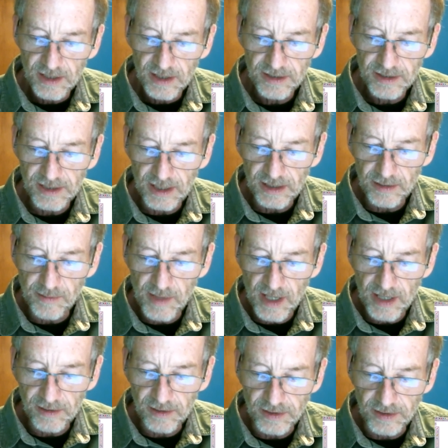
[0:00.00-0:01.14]
the
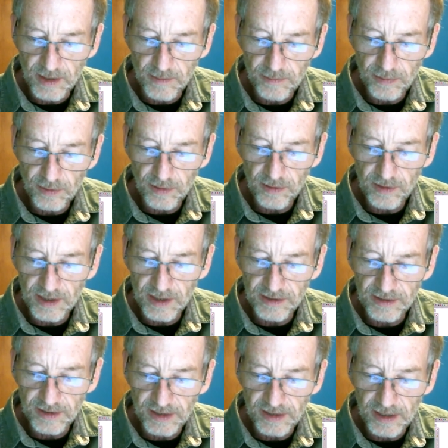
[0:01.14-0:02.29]
zygomatico-temporal and
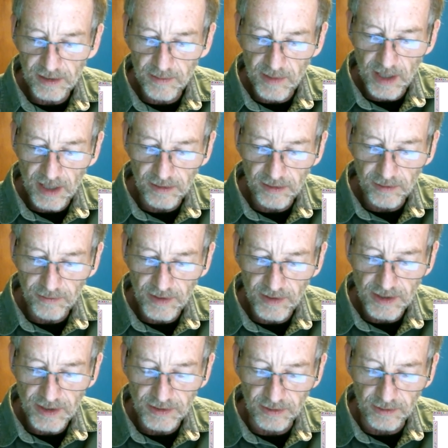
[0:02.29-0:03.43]
the
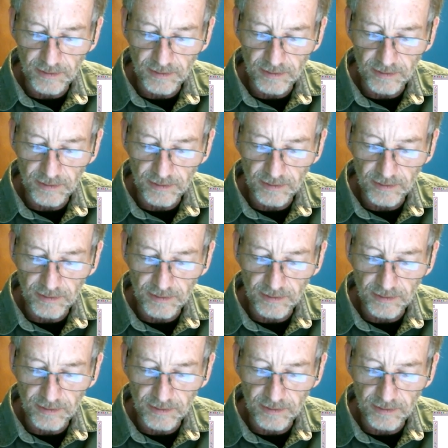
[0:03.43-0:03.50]
zygomatico-facial.